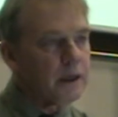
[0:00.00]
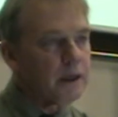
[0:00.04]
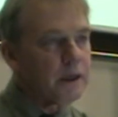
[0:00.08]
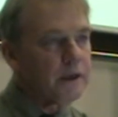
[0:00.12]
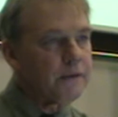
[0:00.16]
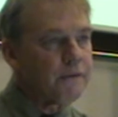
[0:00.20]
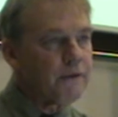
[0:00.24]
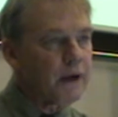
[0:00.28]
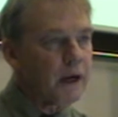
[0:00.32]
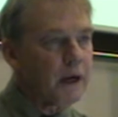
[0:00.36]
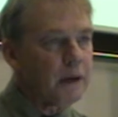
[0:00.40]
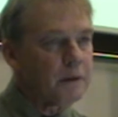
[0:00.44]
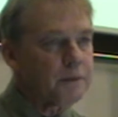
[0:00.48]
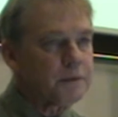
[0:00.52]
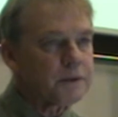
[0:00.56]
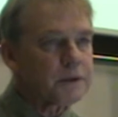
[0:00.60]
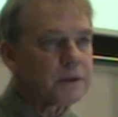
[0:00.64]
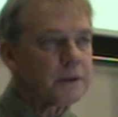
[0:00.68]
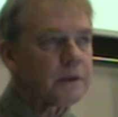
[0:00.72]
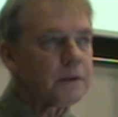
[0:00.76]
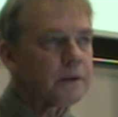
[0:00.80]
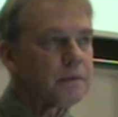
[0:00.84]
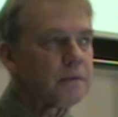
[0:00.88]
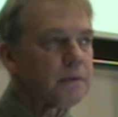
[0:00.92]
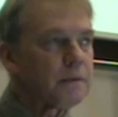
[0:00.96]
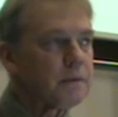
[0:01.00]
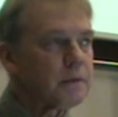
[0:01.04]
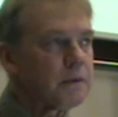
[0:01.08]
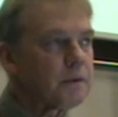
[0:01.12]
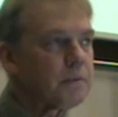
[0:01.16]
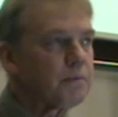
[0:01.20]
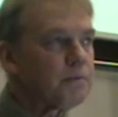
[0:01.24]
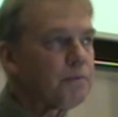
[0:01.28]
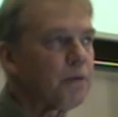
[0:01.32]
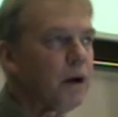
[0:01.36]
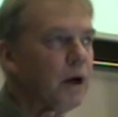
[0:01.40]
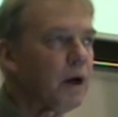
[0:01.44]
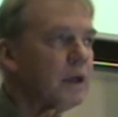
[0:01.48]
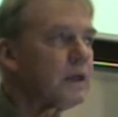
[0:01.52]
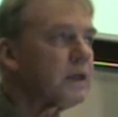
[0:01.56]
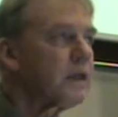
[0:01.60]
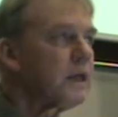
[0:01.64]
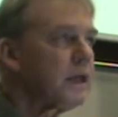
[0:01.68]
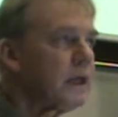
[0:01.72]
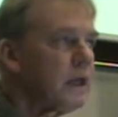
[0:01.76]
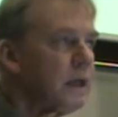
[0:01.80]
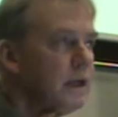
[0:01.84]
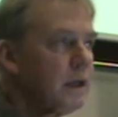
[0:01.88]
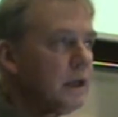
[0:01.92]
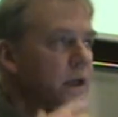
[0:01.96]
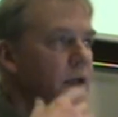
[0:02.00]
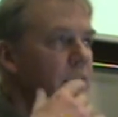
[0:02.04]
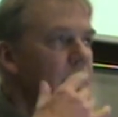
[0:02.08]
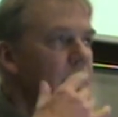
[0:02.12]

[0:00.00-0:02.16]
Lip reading: develops partly